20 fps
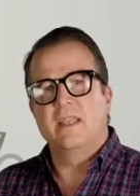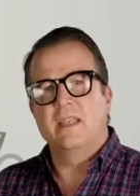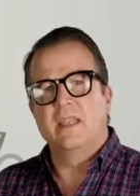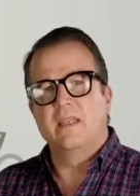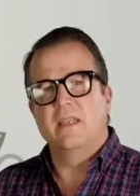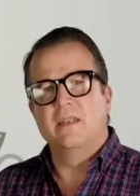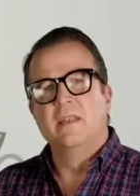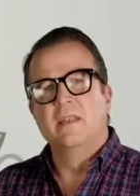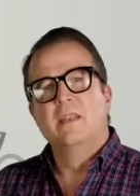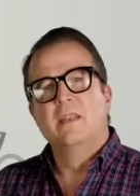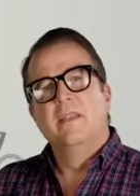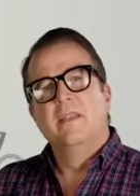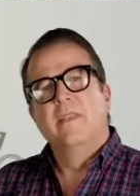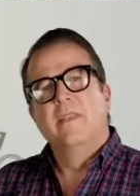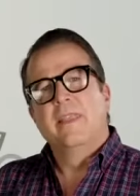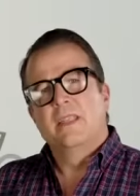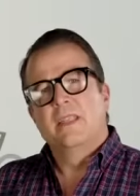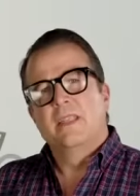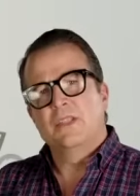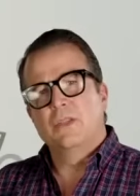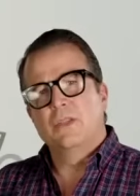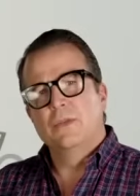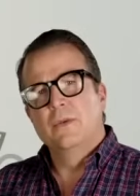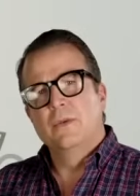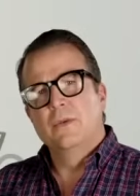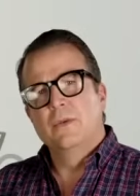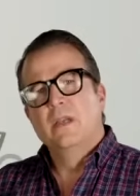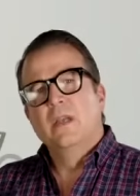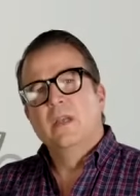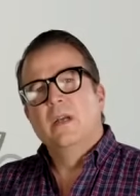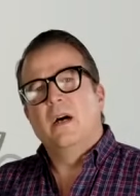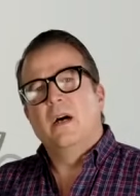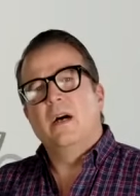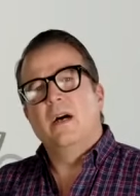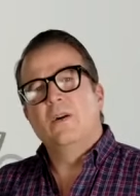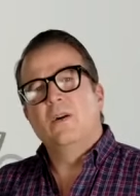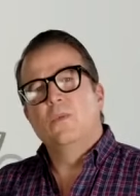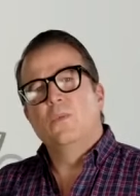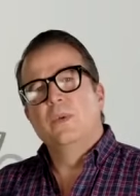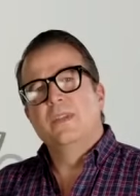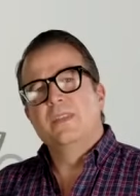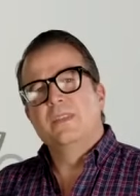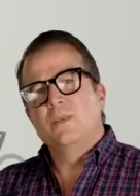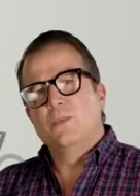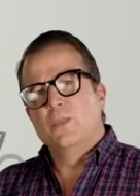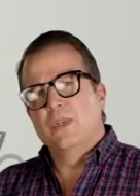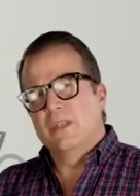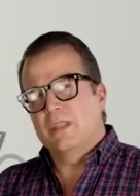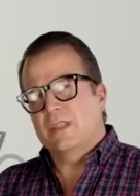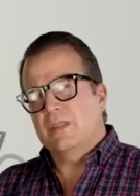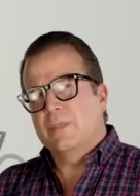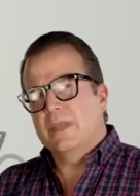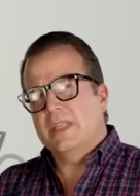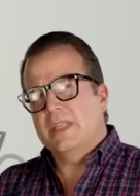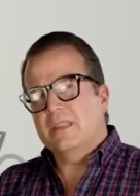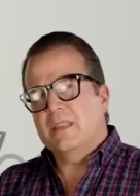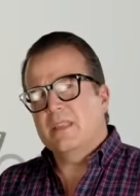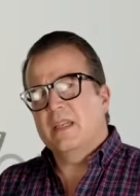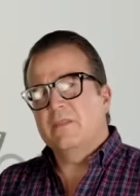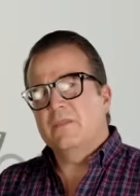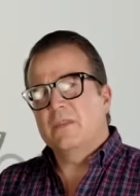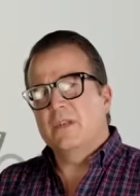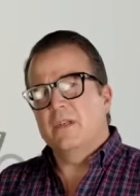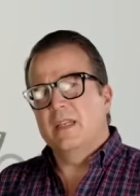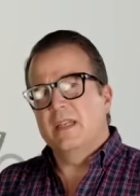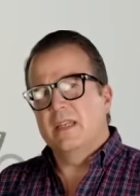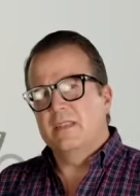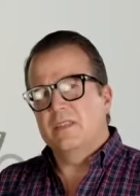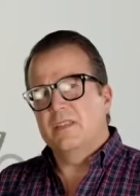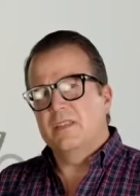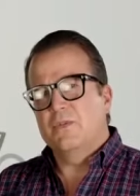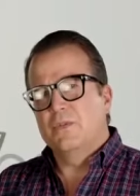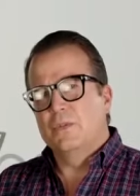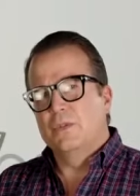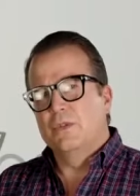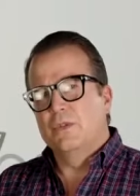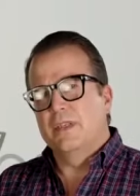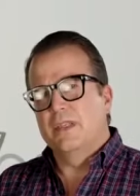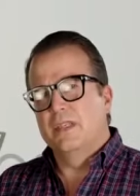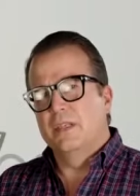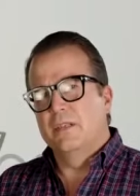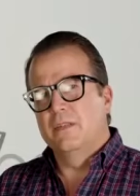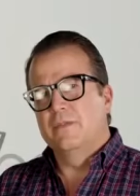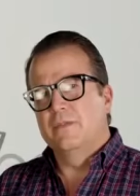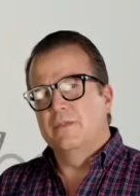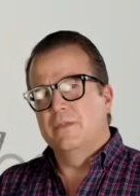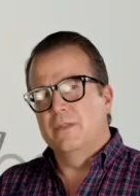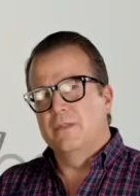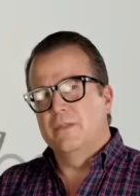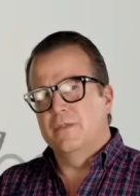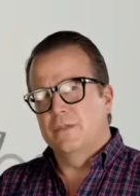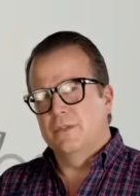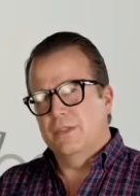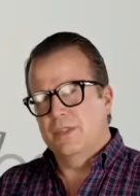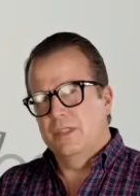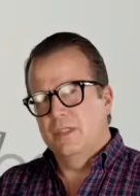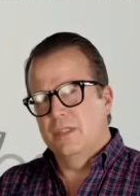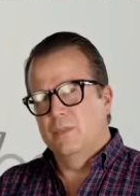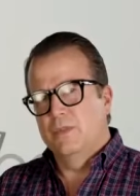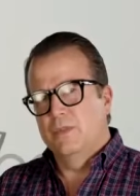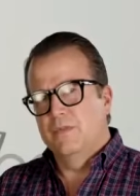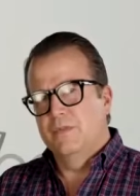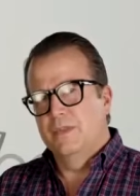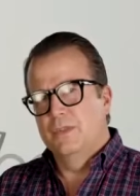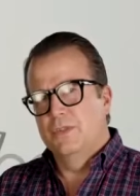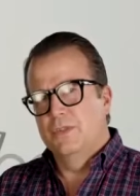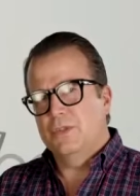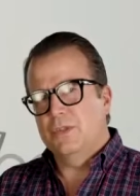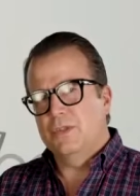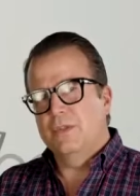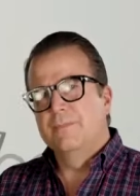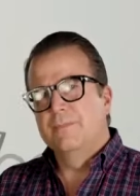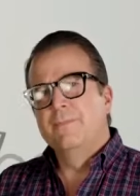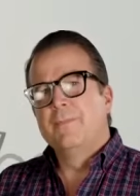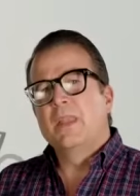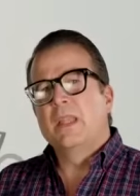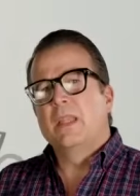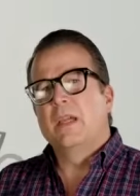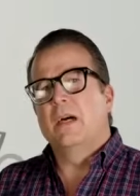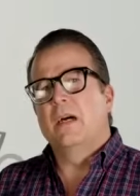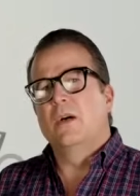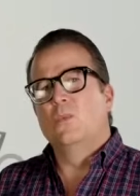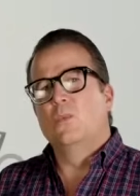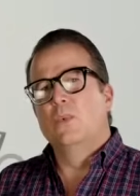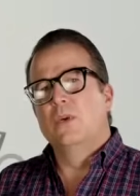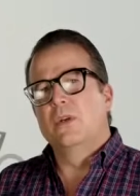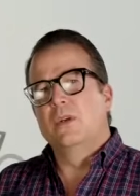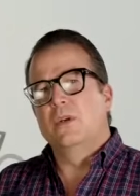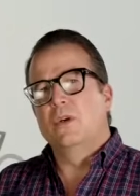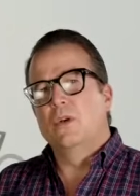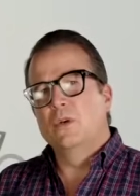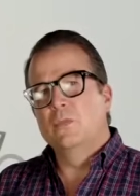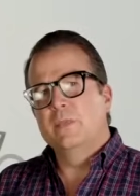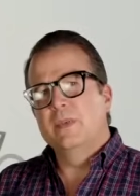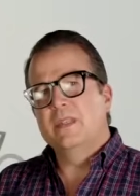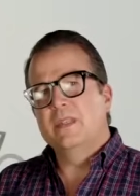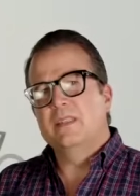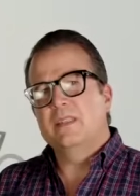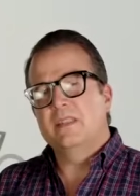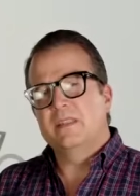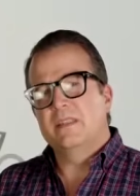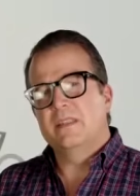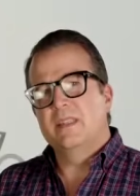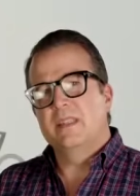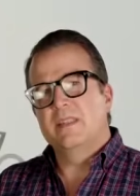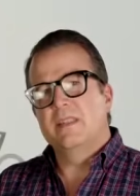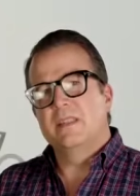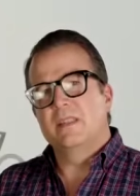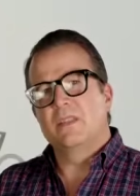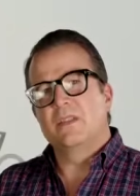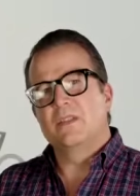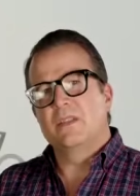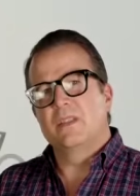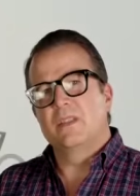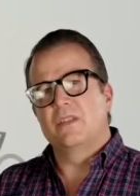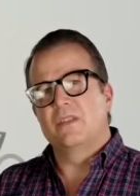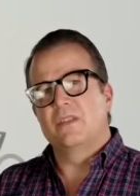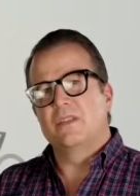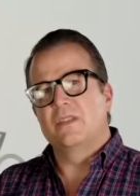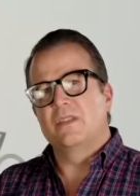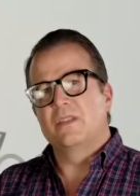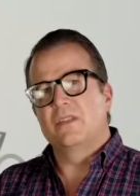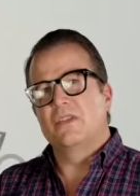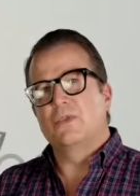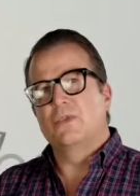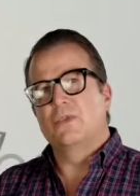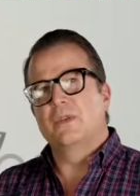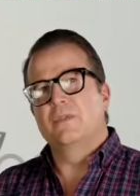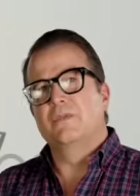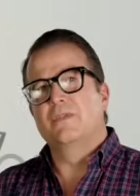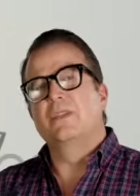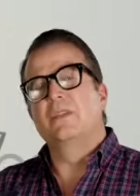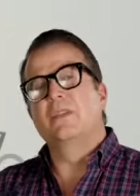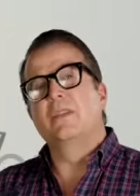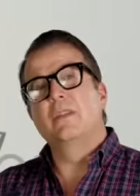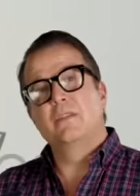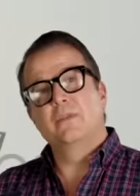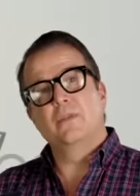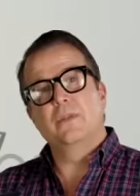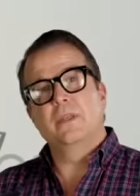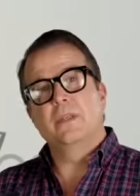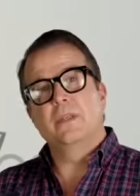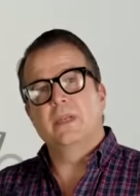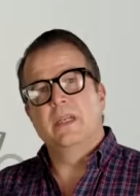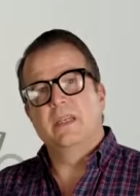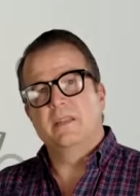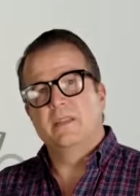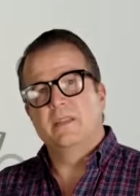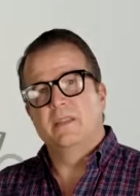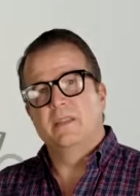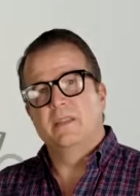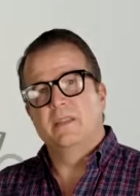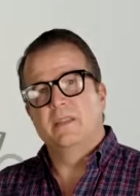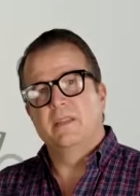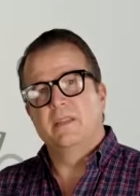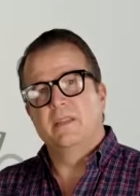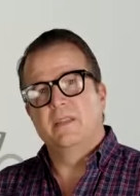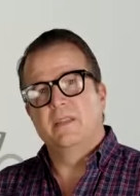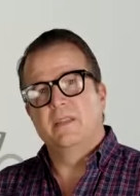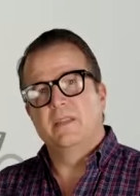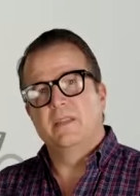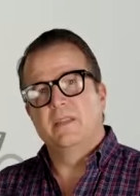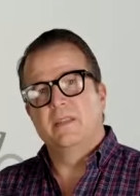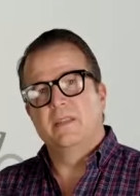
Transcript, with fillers: wherever they can. So uh, we, we expect to have our hands full here for the foreseeable future. Uh, we're hoping to see this this sort of delivery method in the